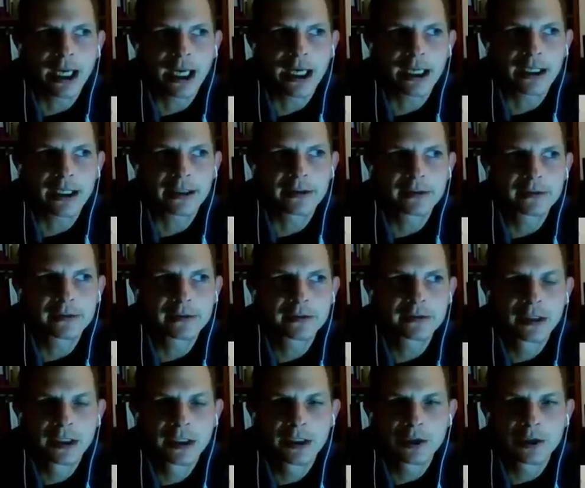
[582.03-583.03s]

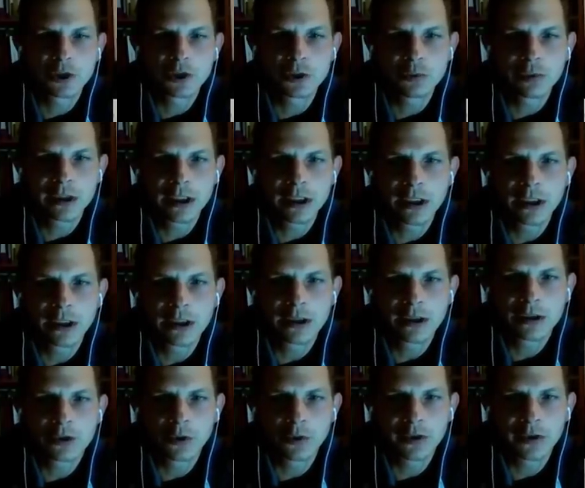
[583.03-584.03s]
and you
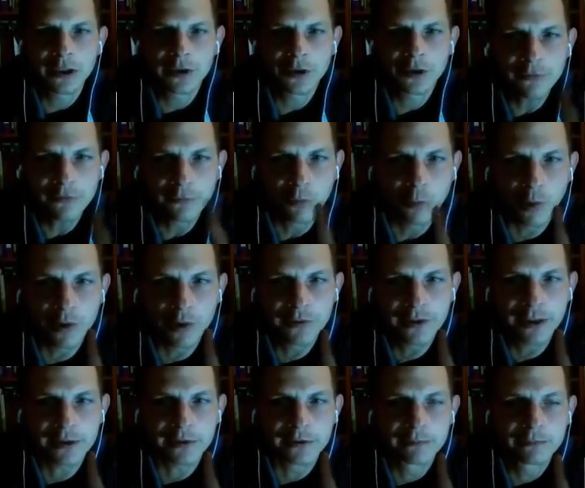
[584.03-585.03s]
will go there not for
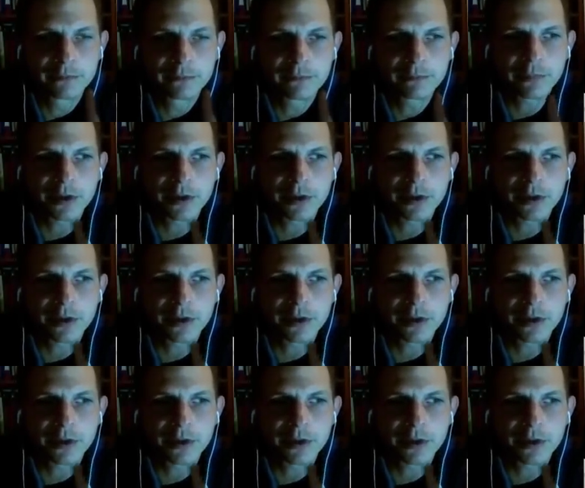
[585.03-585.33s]
one day,